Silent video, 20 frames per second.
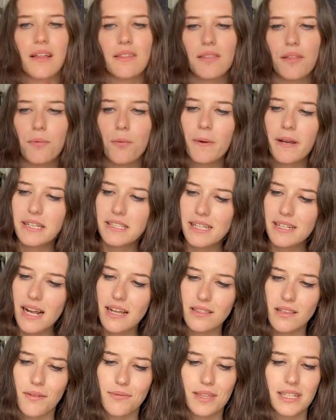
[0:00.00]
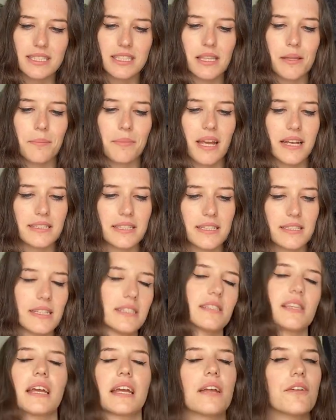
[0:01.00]
The reason I love these slim cases
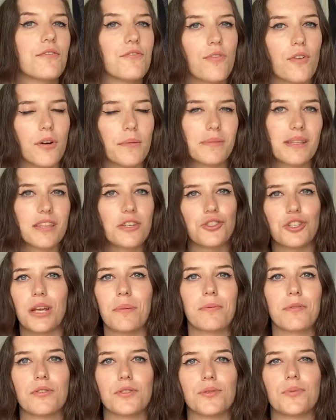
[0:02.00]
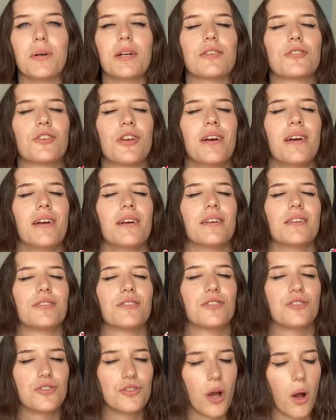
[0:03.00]
is they conform to the shape of the Switch
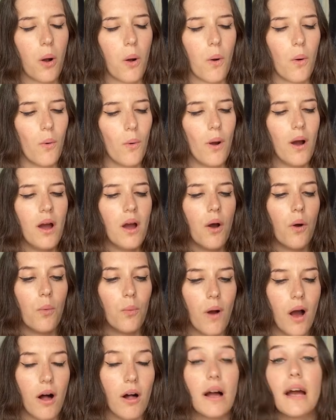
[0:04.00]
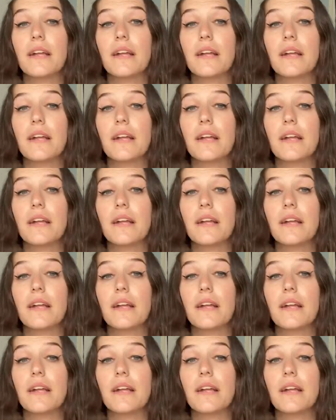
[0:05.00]
so well.